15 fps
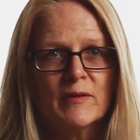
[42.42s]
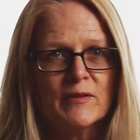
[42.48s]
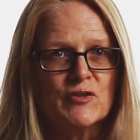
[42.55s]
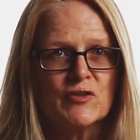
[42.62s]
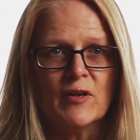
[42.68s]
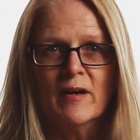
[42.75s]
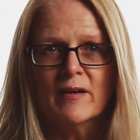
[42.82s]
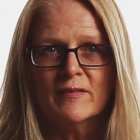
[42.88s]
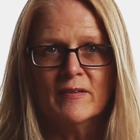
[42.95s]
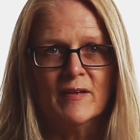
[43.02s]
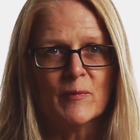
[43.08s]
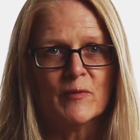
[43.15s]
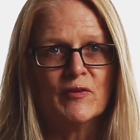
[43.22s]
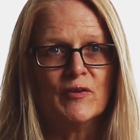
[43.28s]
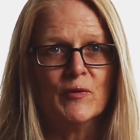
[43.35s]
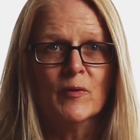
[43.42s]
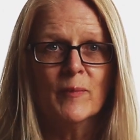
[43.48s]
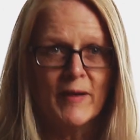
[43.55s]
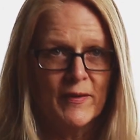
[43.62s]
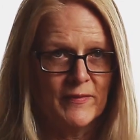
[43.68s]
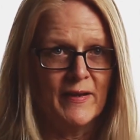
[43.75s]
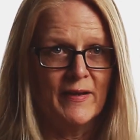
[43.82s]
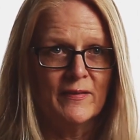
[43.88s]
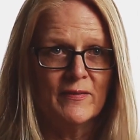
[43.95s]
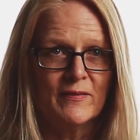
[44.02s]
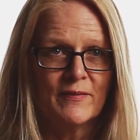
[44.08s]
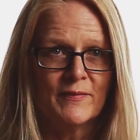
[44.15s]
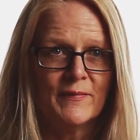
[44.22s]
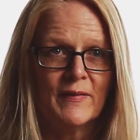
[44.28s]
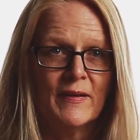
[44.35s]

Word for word: really shocked at how much he knew about dance.